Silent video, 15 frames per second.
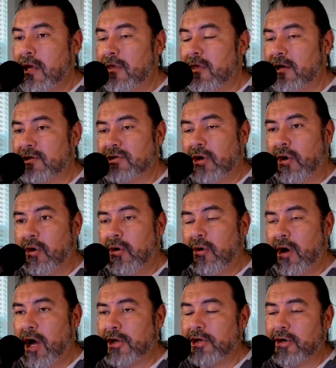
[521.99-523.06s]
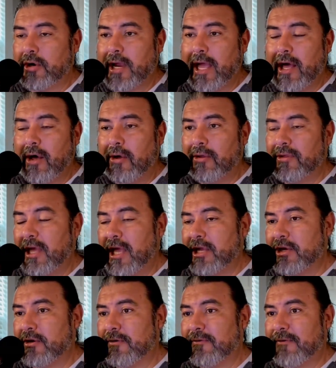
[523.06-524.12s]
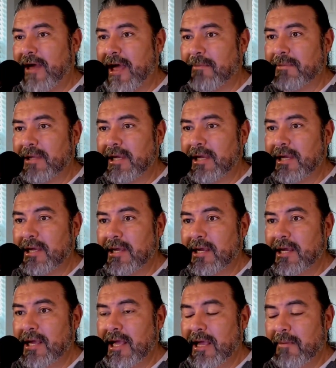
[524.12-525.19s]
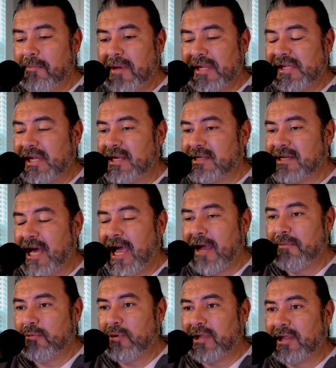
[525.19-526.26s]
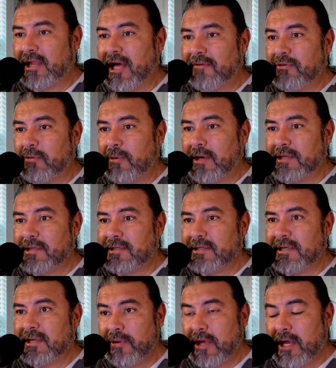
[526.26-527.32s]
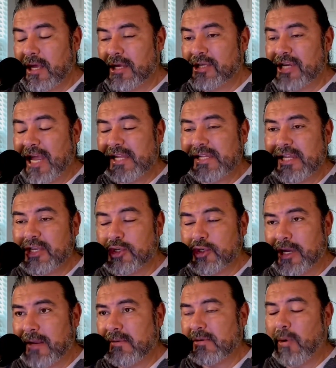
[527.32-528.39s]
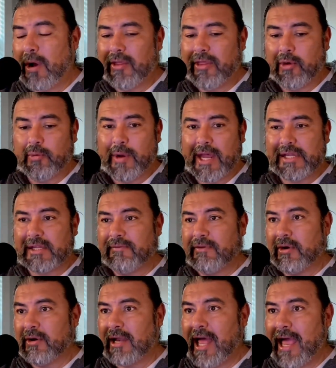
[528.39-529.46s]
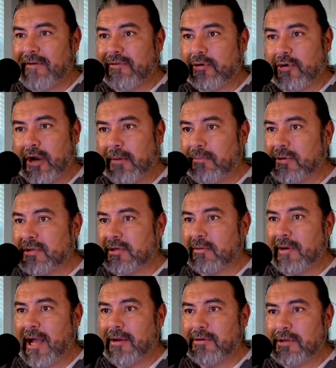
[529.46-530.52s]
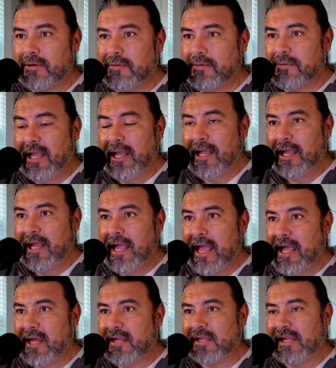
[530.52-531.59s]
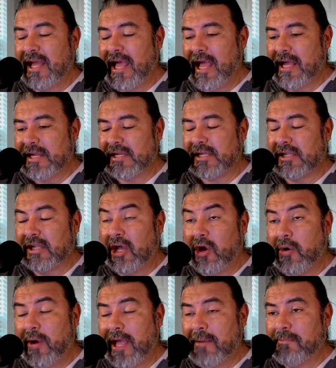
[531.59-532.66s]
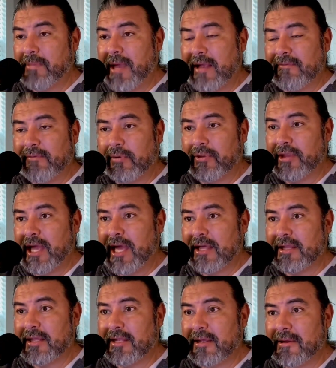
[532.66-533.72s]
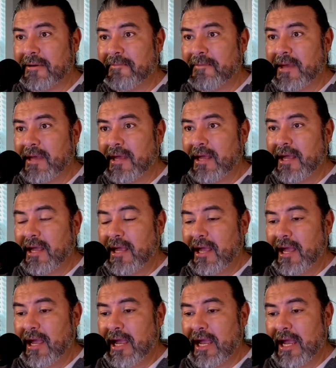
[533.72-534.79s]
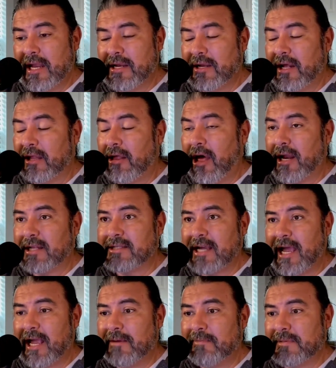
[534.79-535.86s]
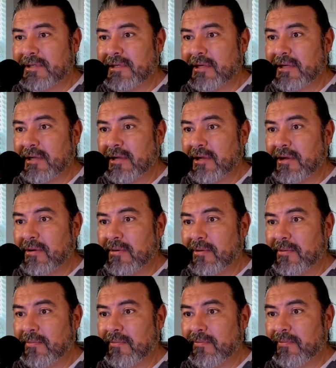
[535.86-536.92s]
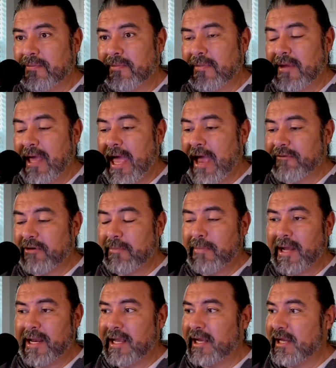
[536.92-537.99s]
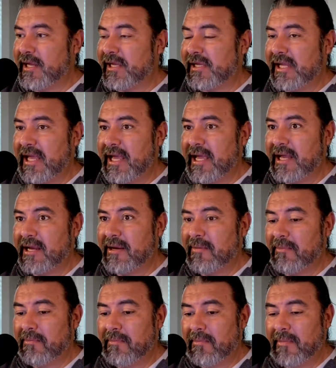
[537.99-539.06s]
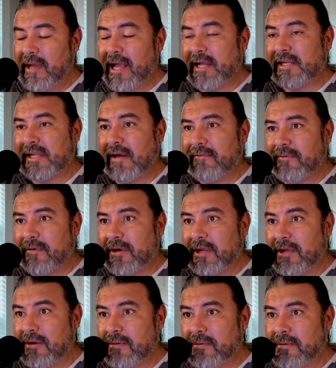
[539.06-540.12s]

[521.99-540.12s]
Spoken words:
The toll on your health and your family, missing time with loved ones, chasing dreams while the rest of your life crumbles around you, is a slow and painful death. And a lot of times, everybody can see it except for you.